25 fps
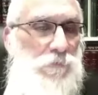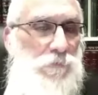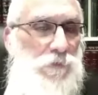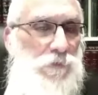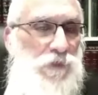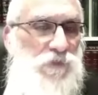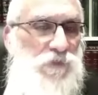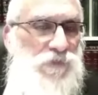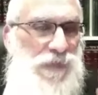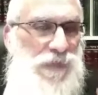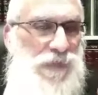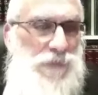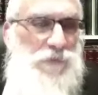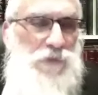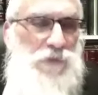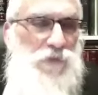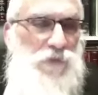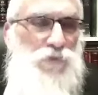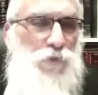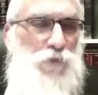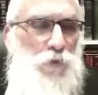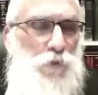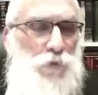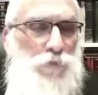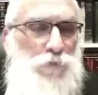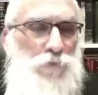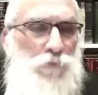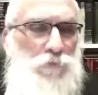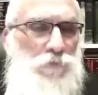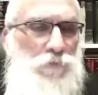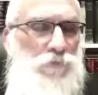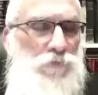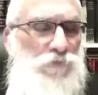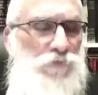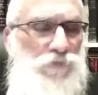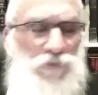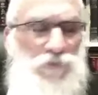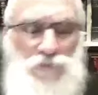It's not
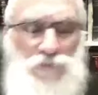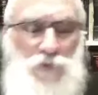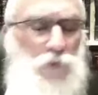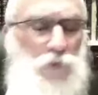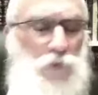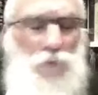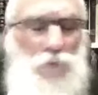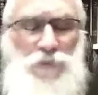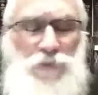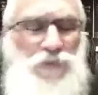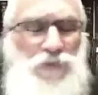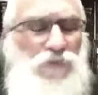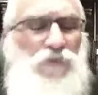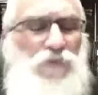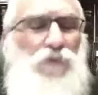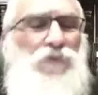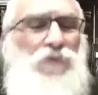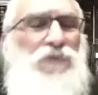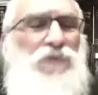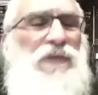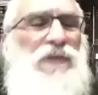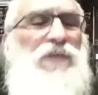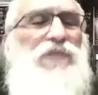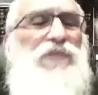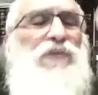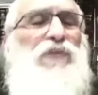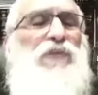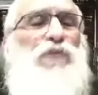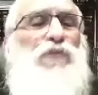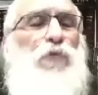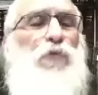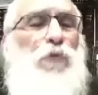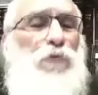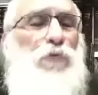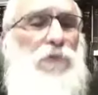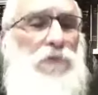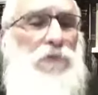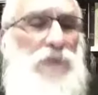eternal. There's no thing as
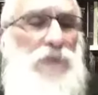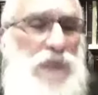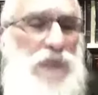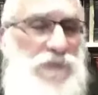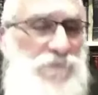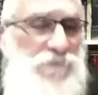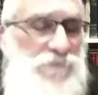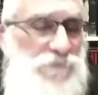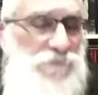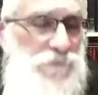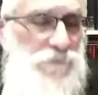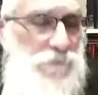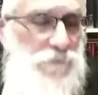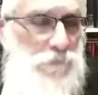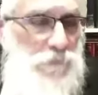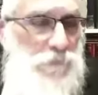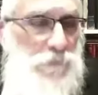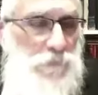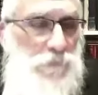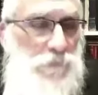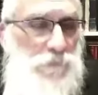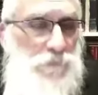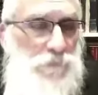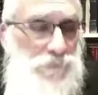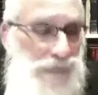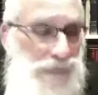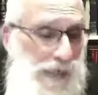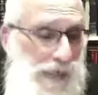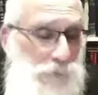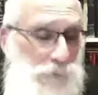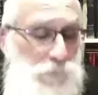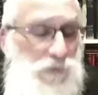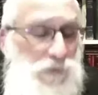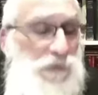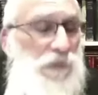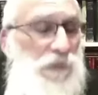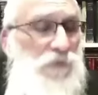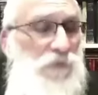eternal life,
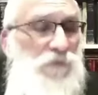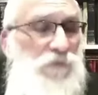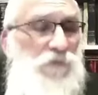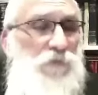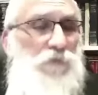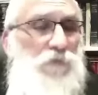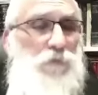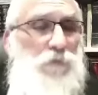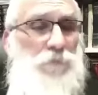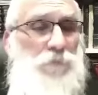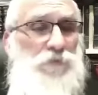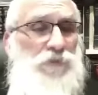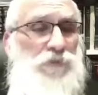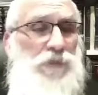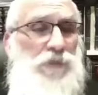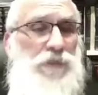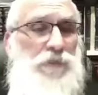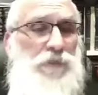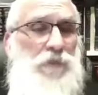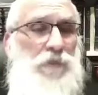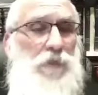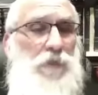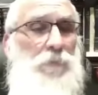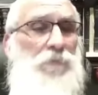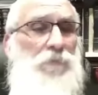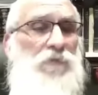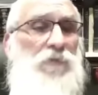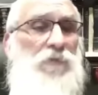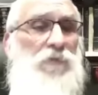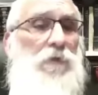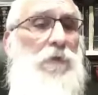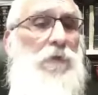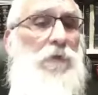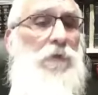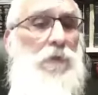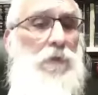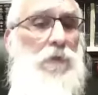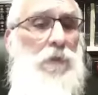now at least, until Mashiach comes.
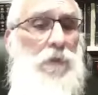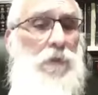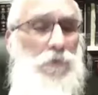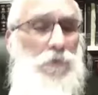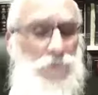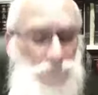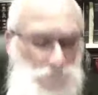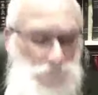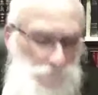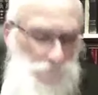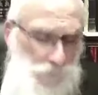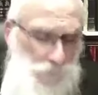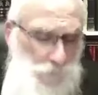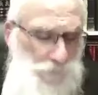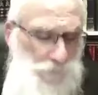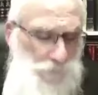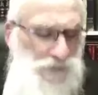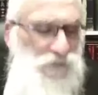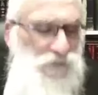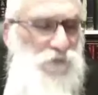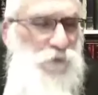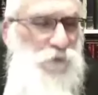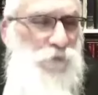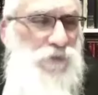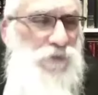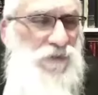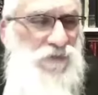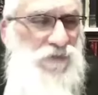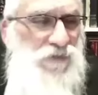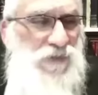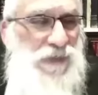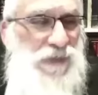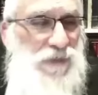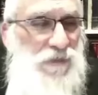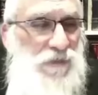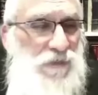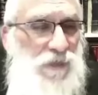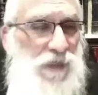There's no
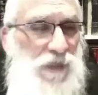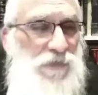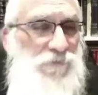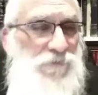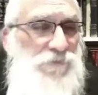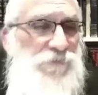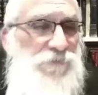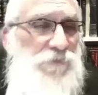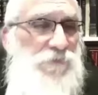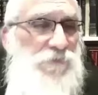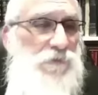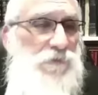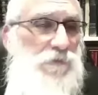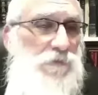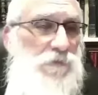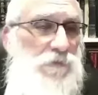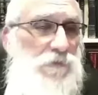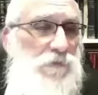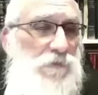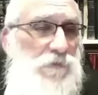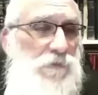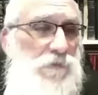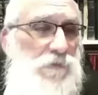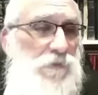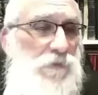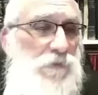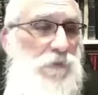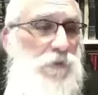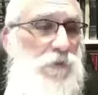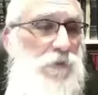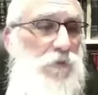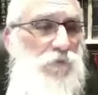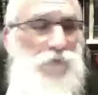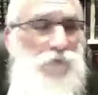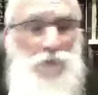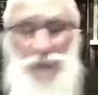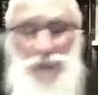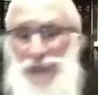eternity in life.
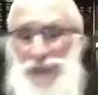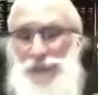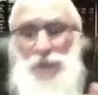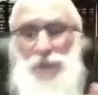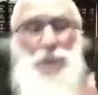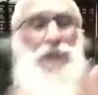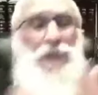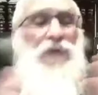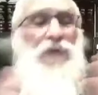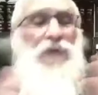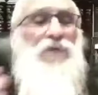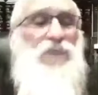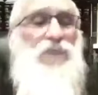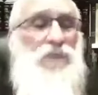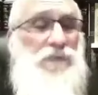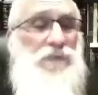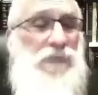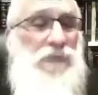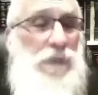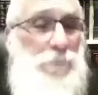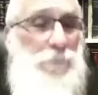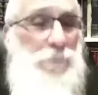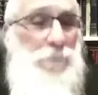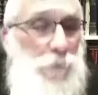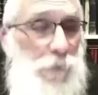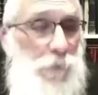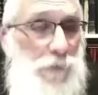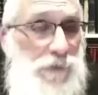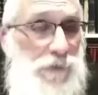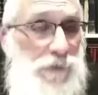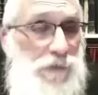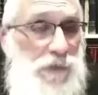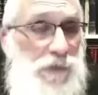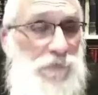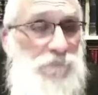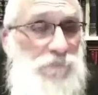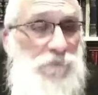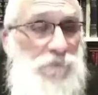So anyway, it's a temporary
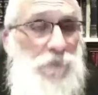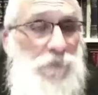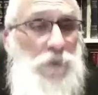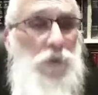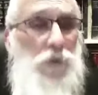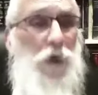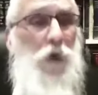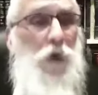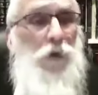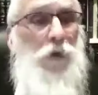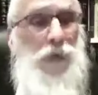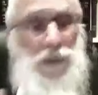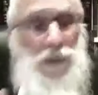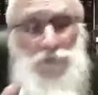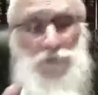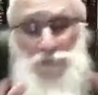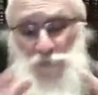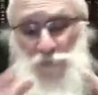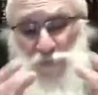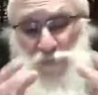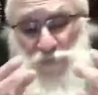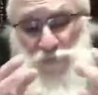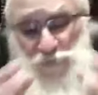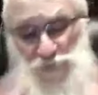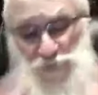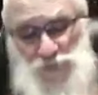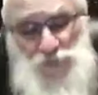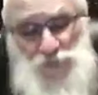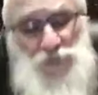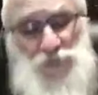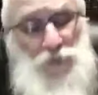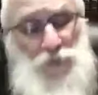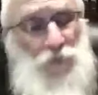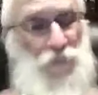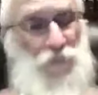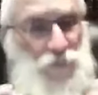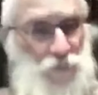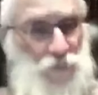life. Okay, so
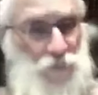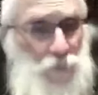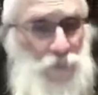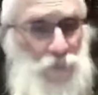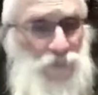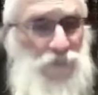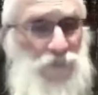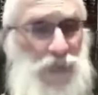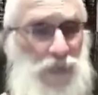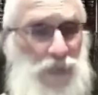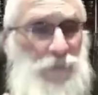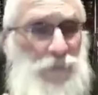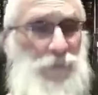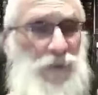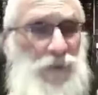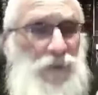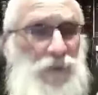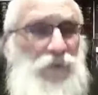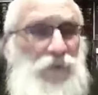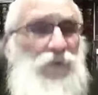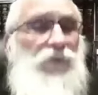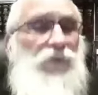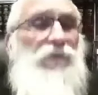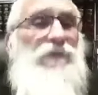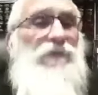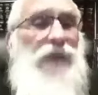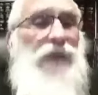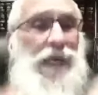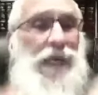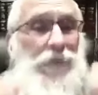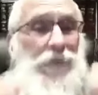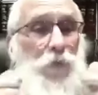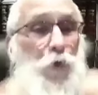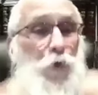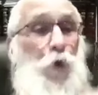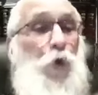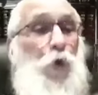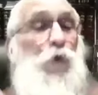physical suicide means you
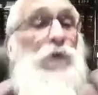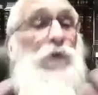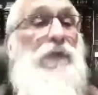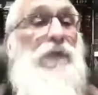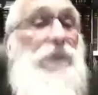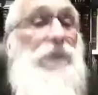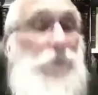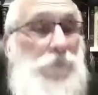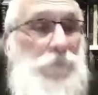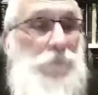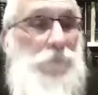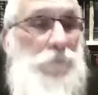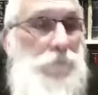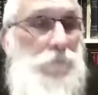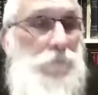died earlier.